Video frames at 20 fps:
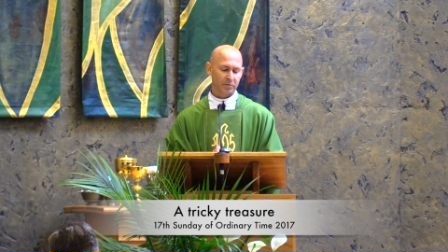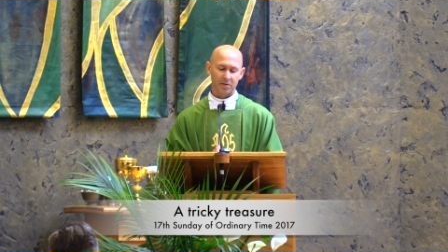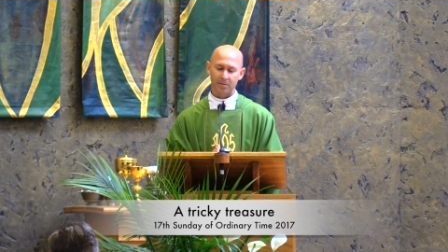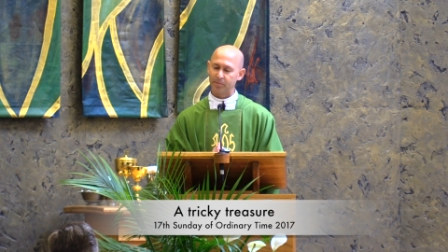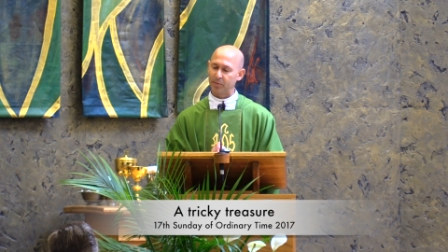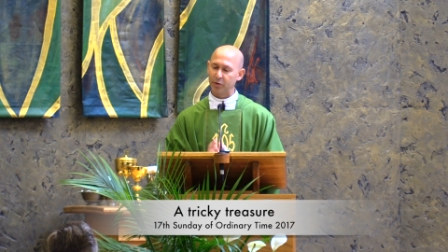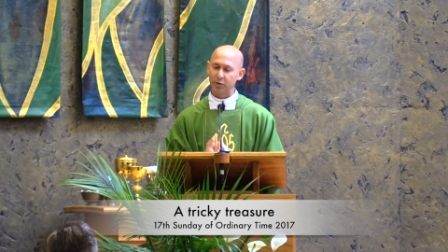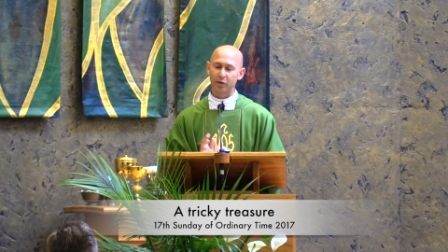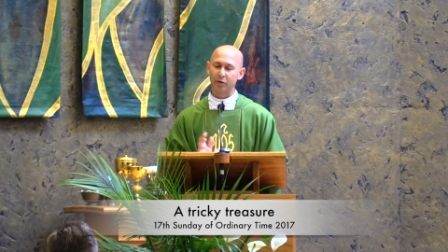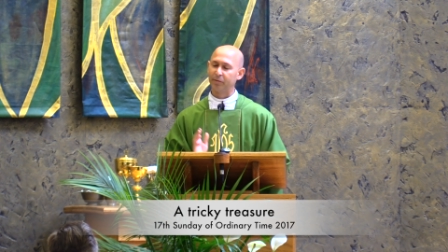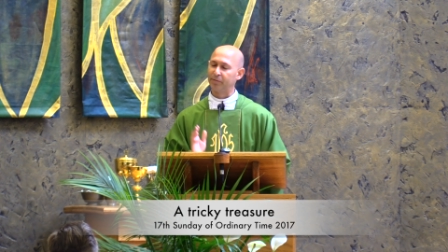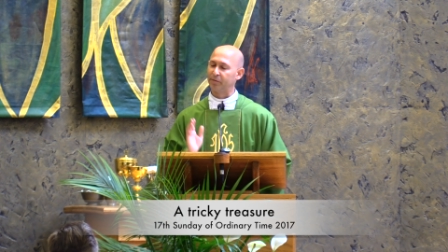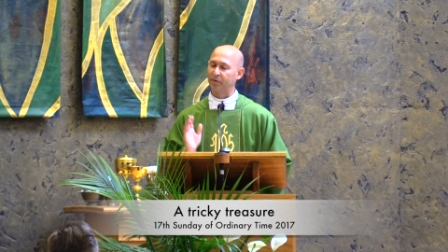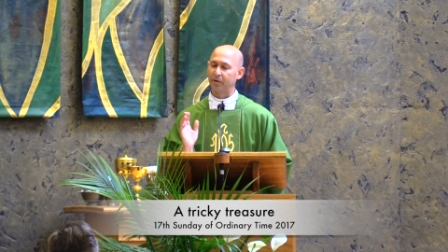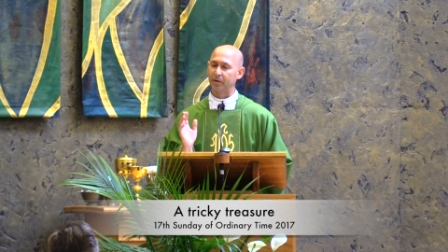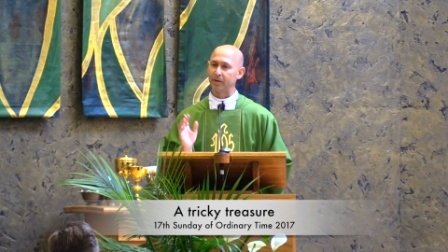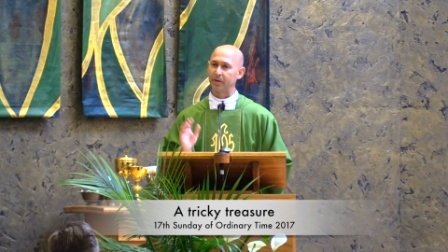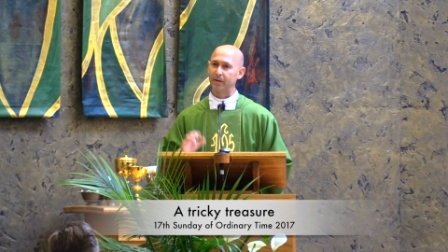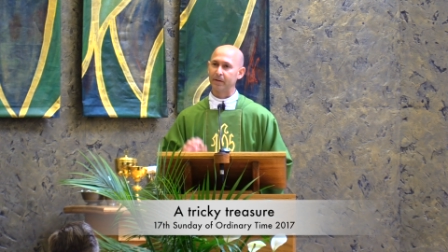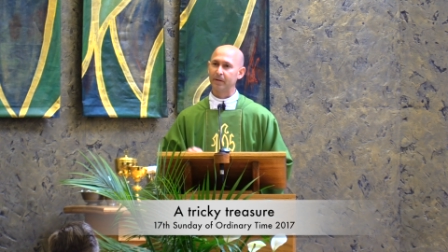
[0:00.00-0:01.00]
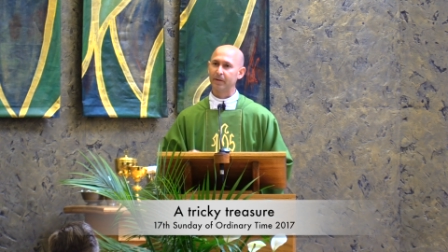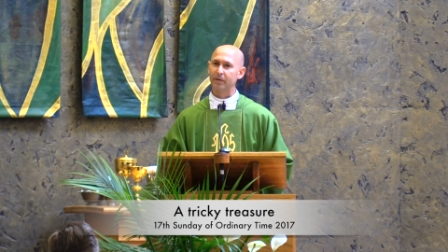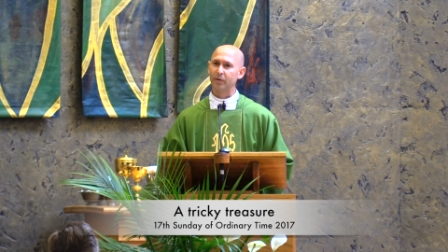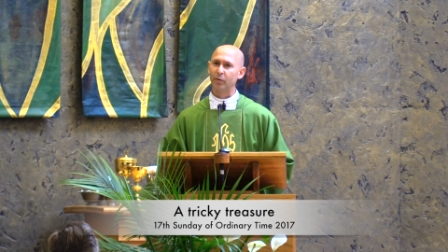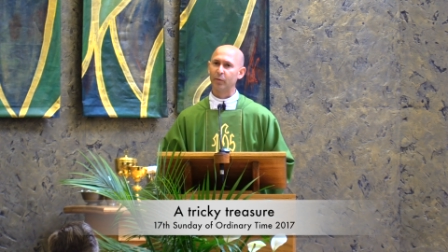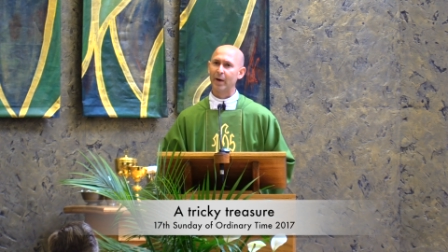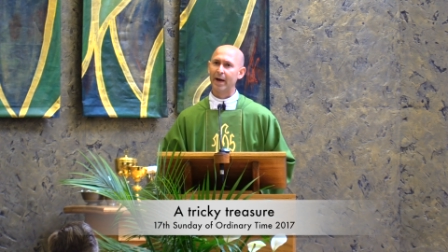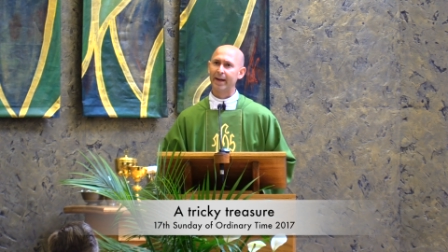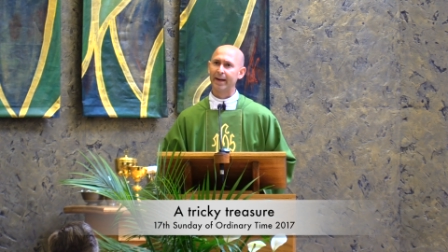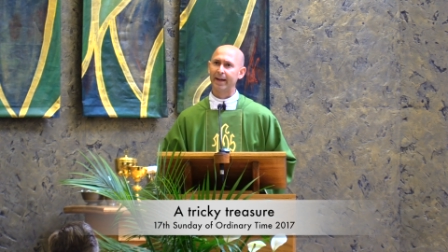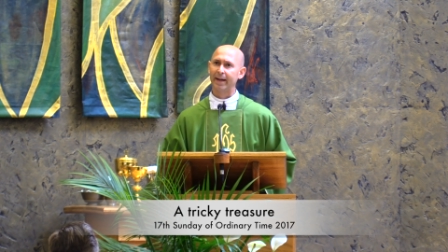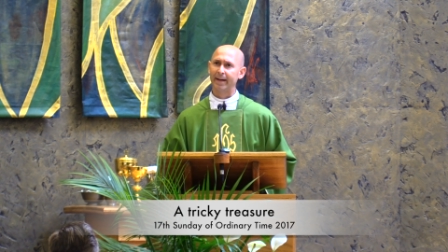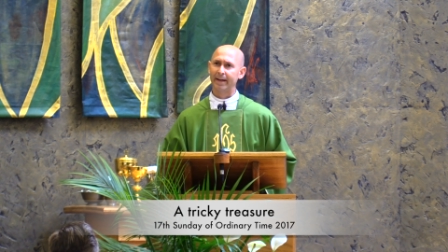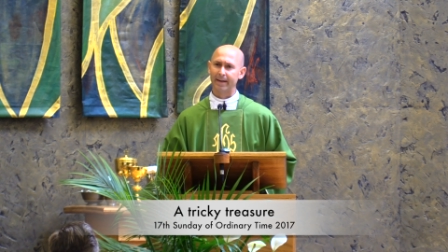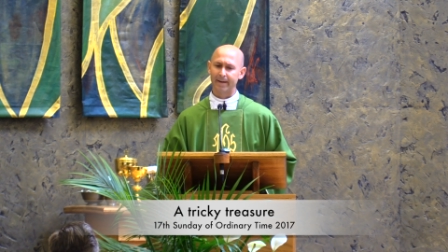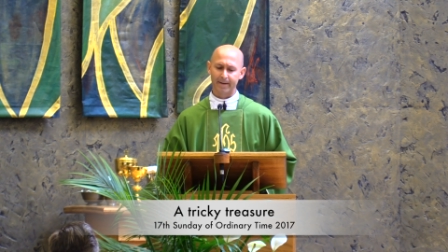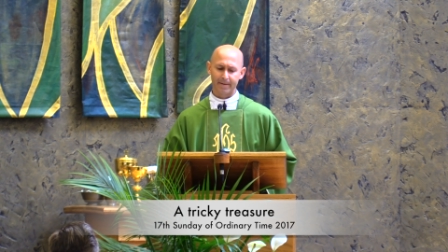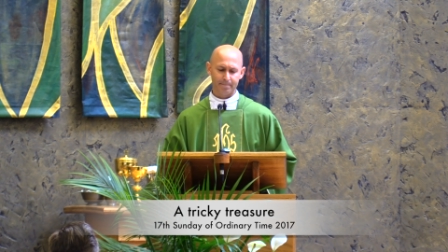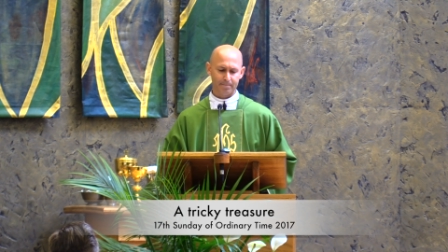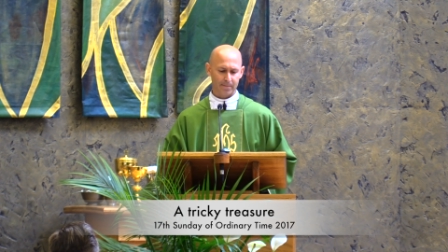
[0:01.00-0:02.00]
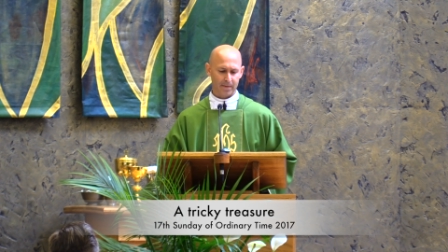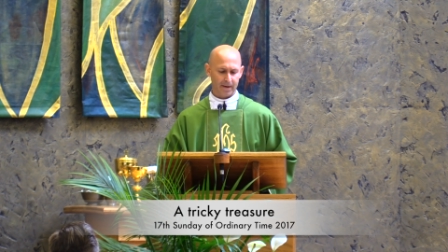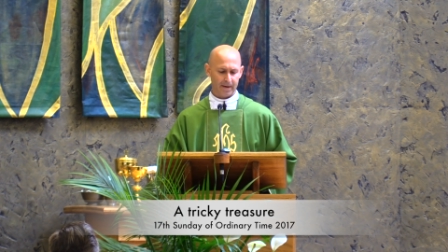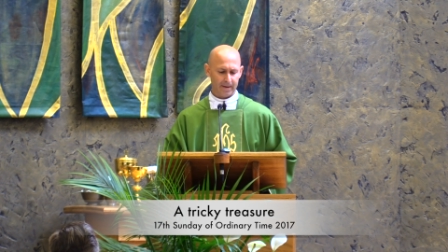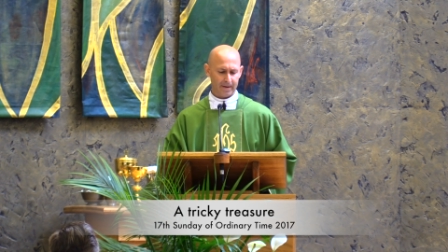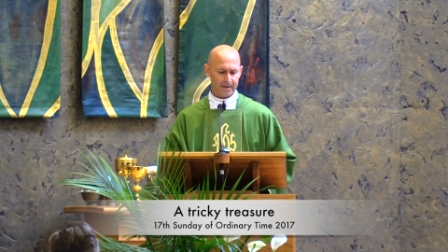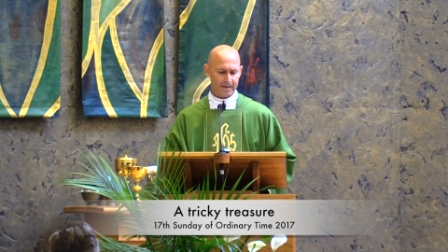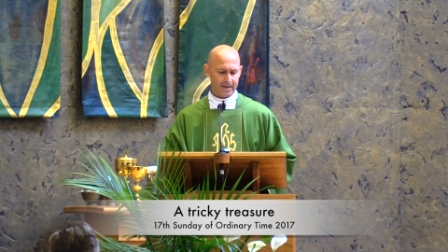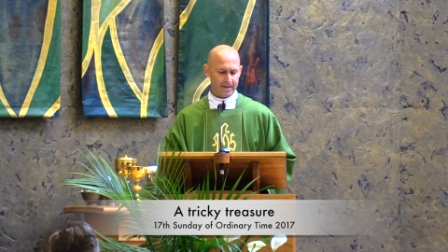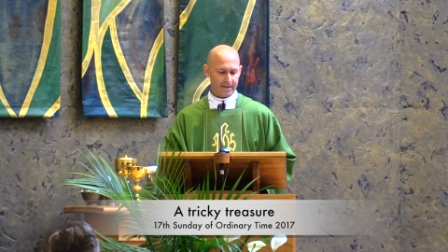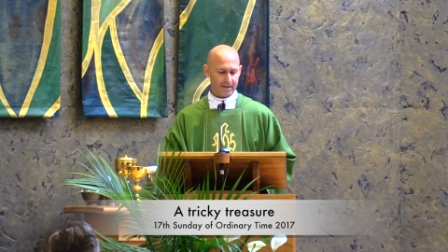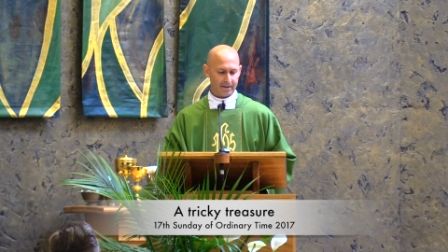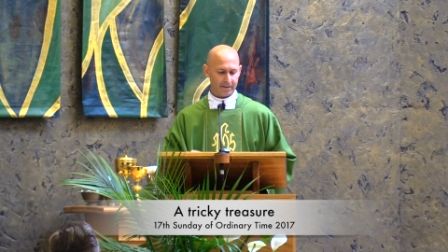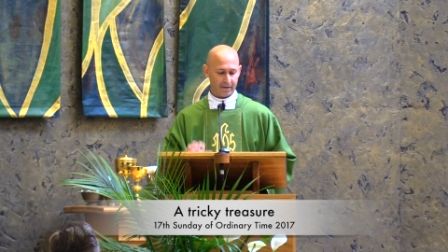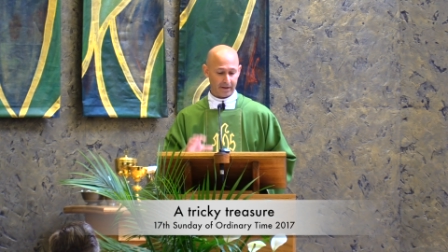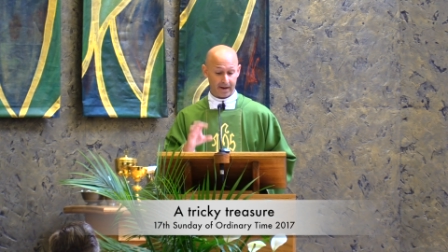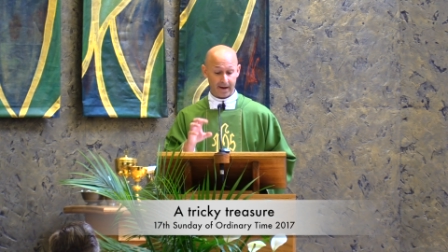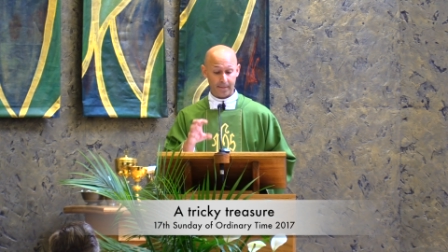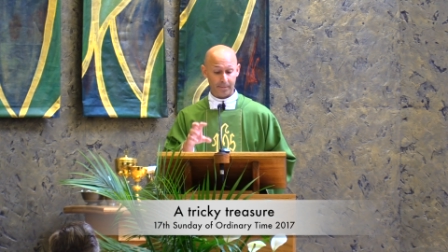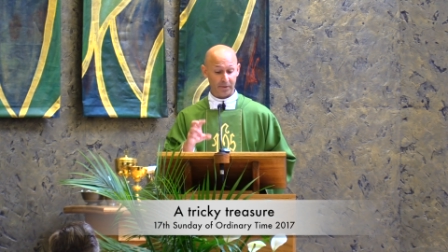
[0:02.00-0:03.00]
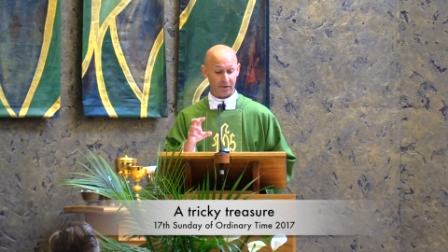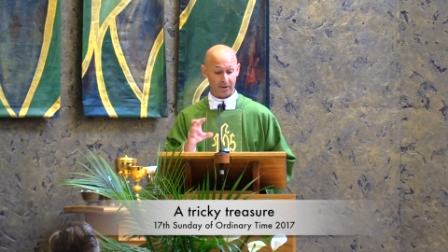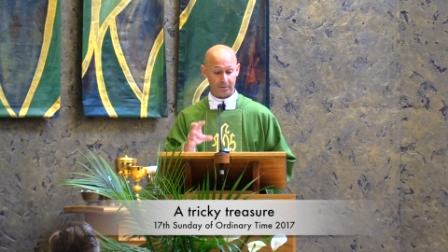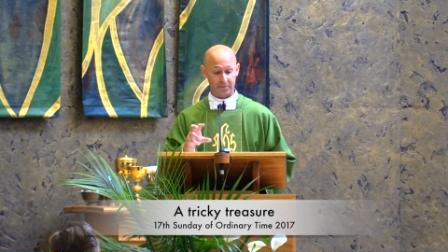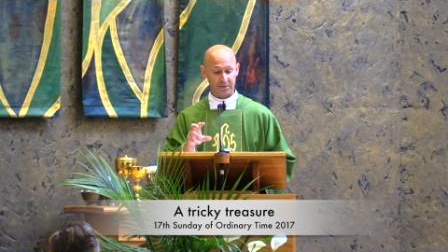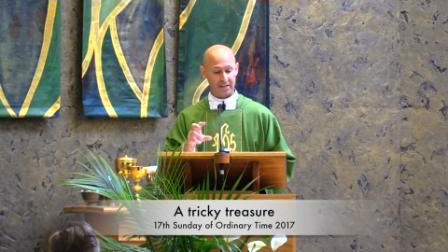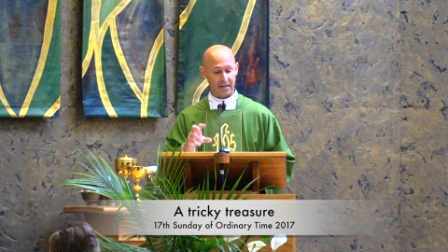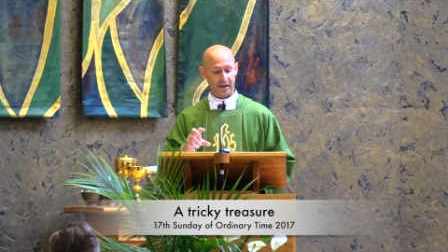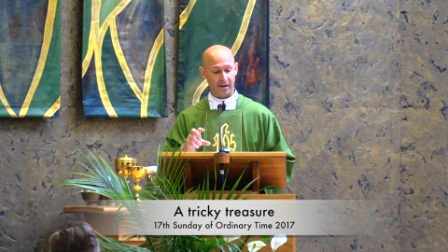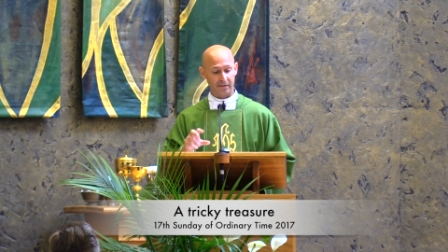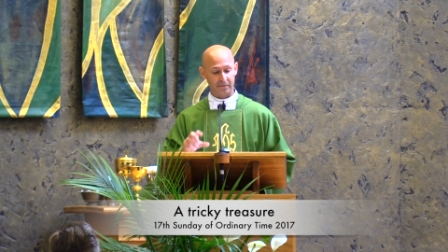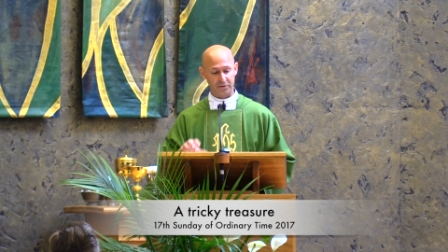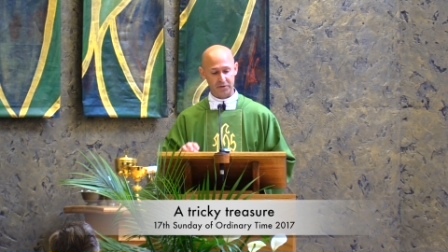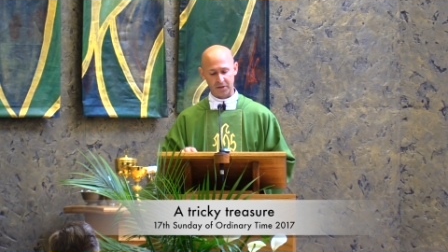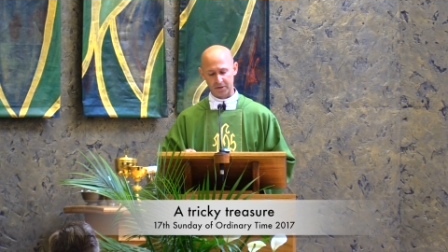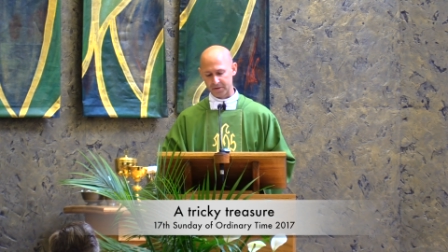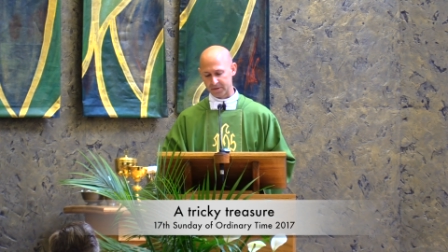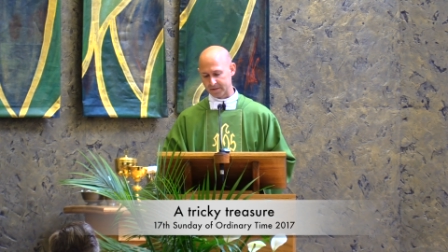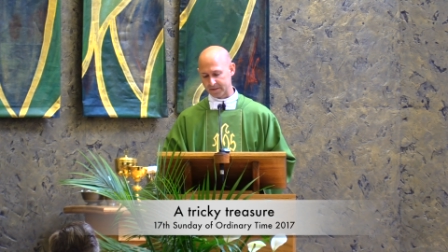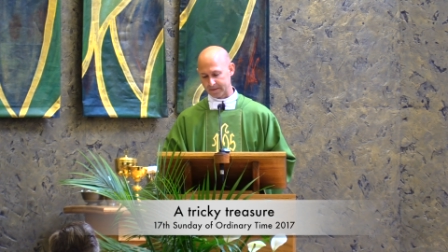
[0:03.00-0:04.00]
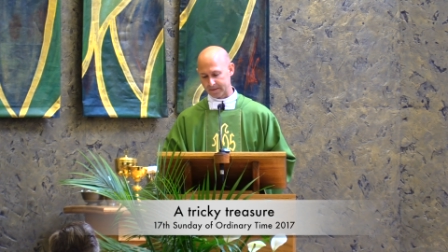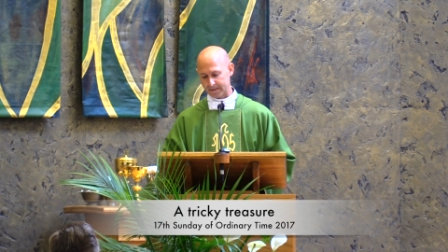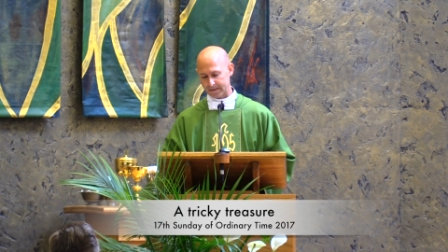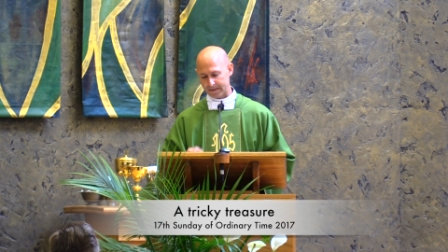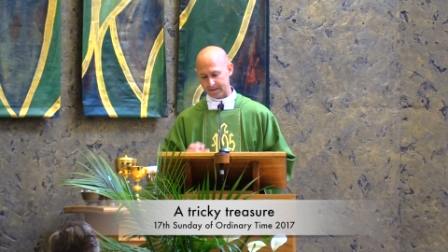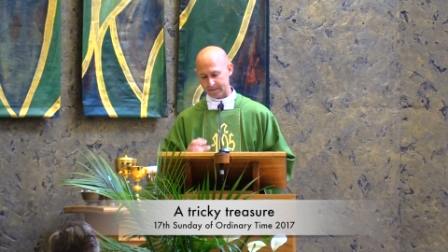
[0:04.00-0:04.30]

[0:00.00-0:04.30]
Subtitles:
was a beautiful wedding. The couple themselves just